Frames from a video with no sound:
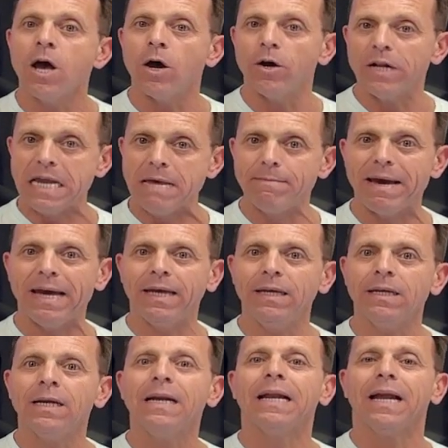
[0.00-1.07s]
an email
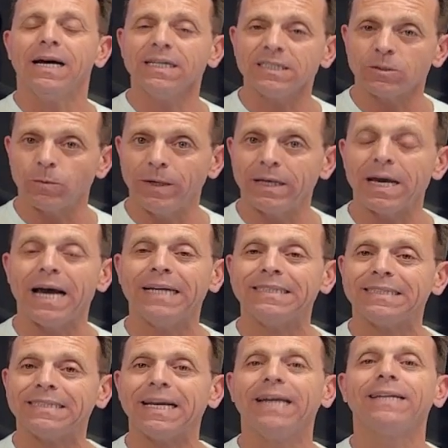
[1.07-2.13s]
last week and
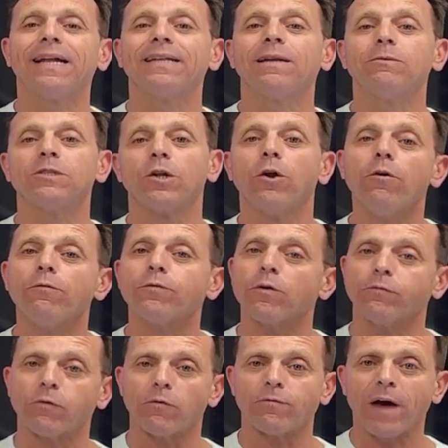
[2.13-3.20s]
said that there is an
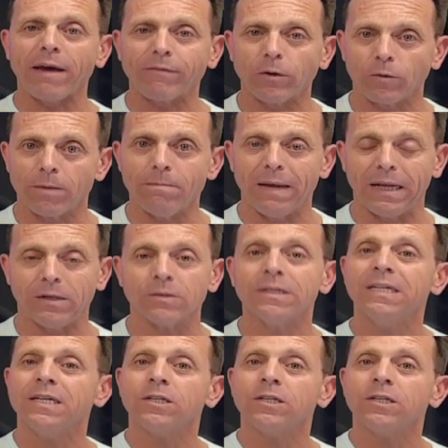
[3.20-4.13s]
offer for 500 million.